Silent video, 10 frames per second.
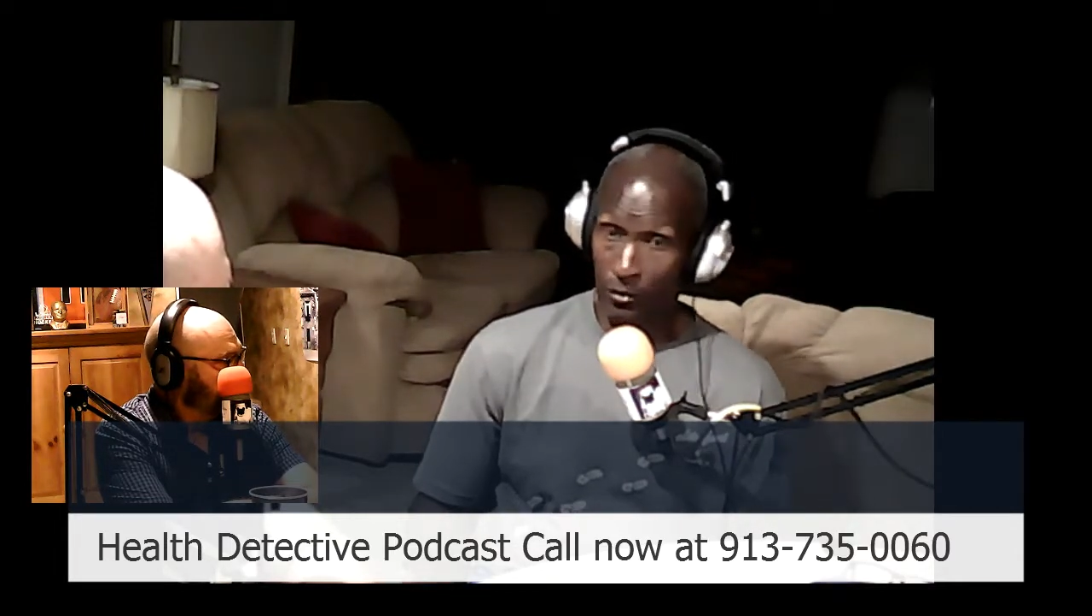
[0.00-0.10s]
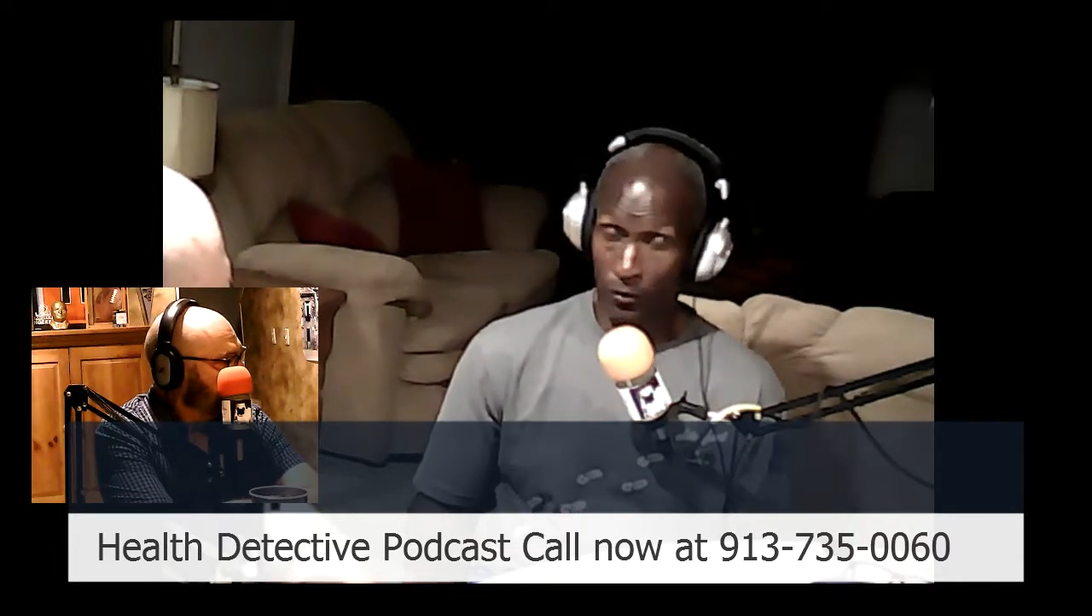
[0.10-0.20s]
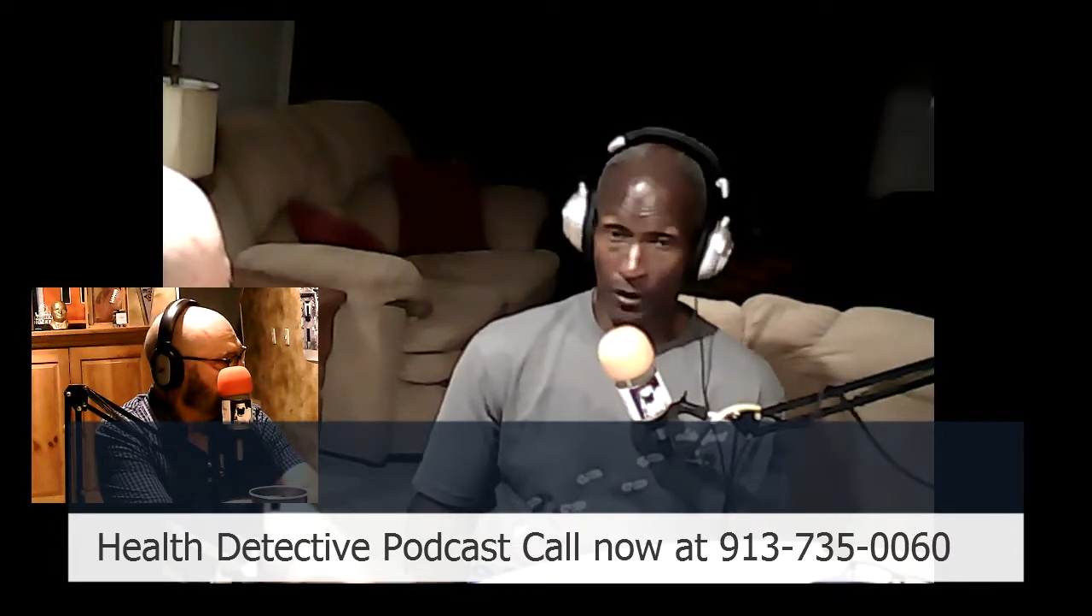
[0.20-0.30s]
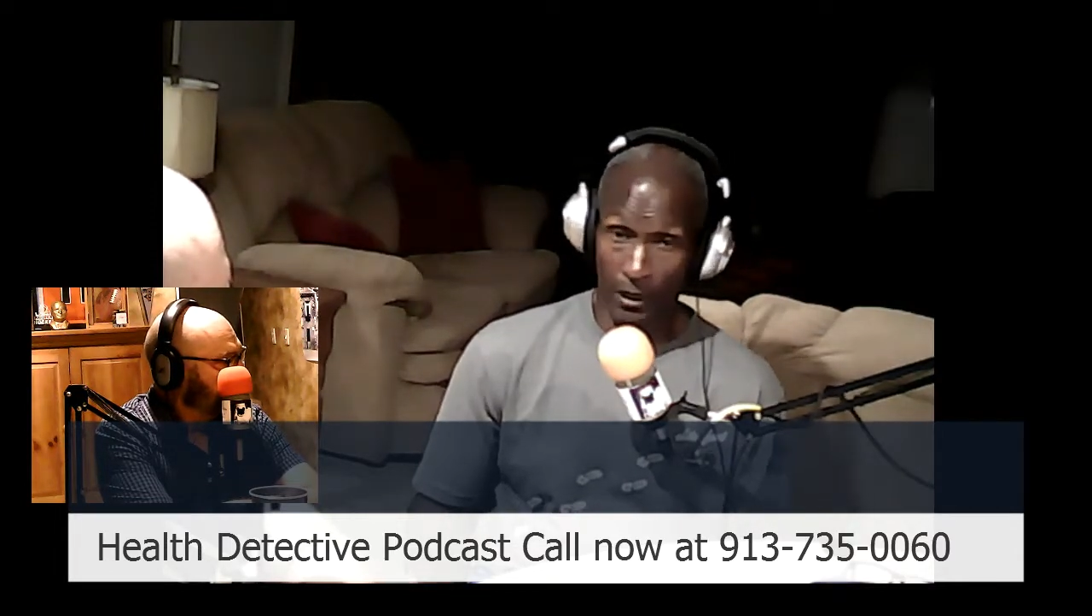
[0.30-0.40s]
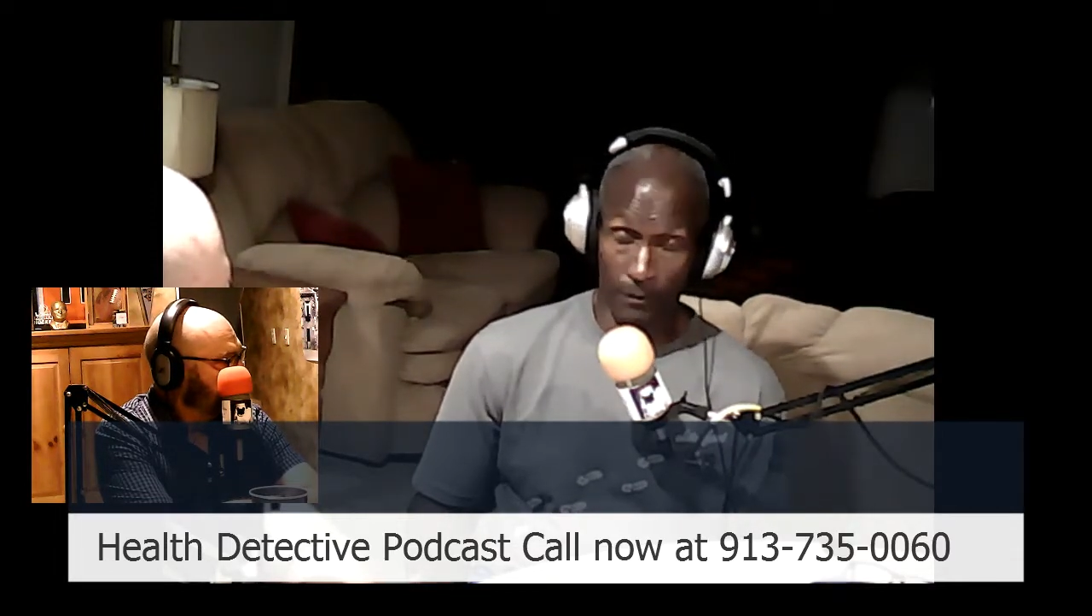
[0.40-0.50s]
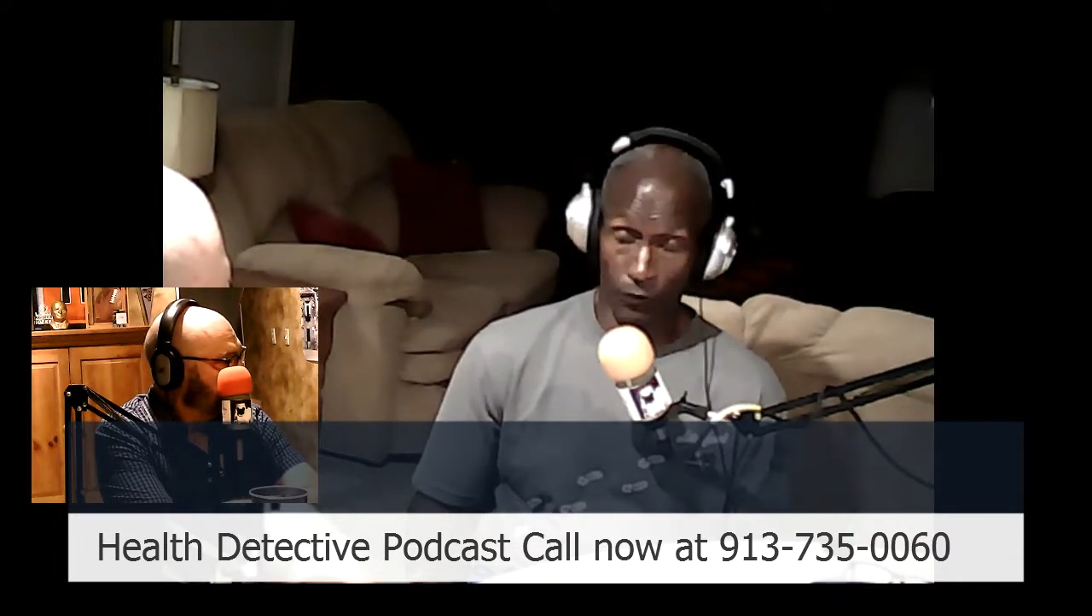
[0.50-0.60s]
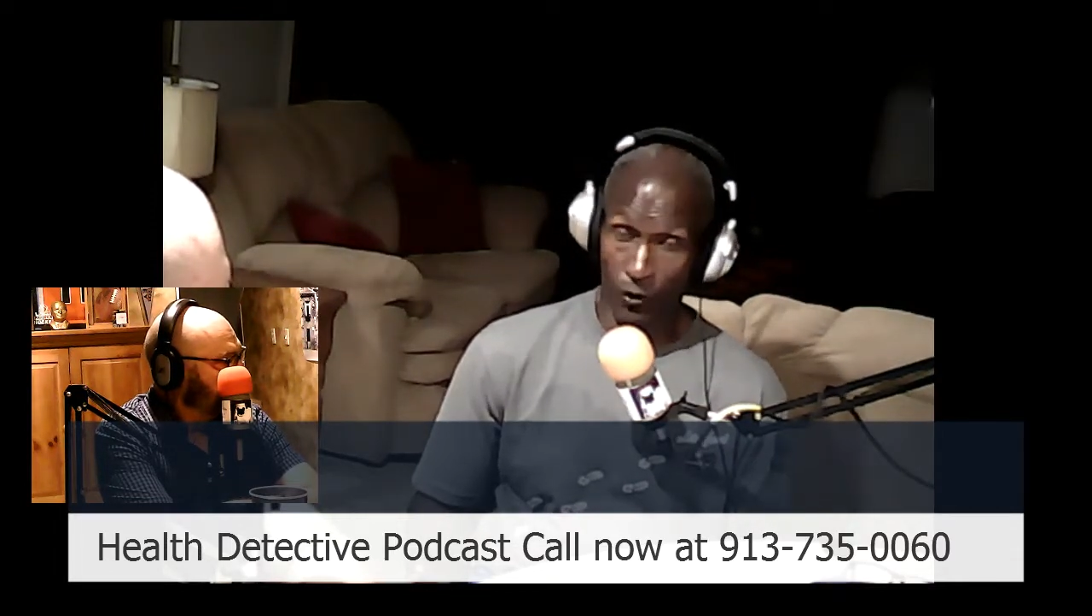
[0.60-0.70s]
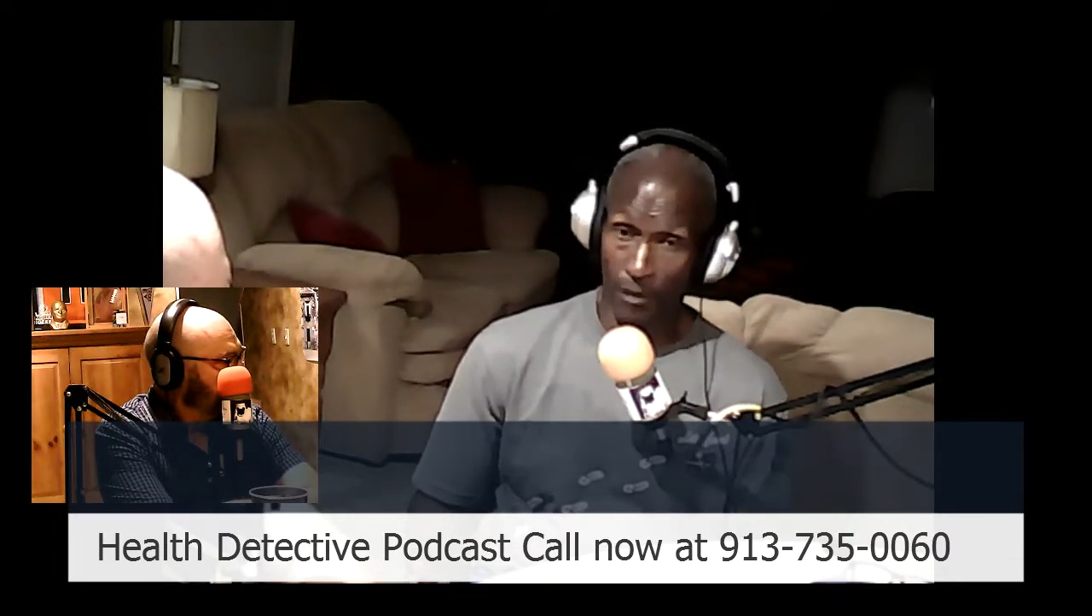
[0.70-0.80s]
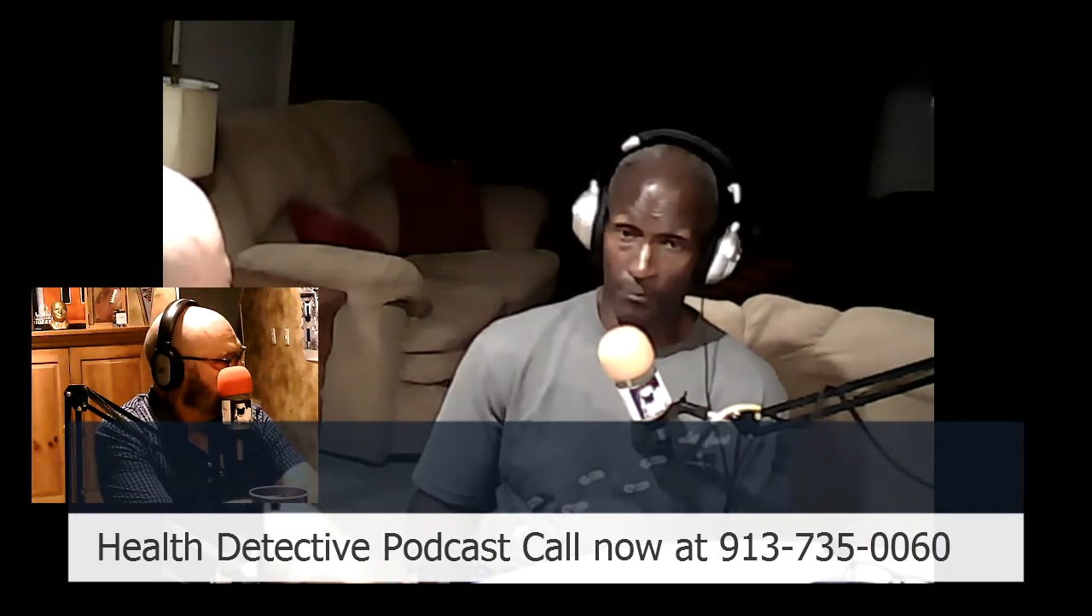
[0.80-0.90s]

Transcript: with a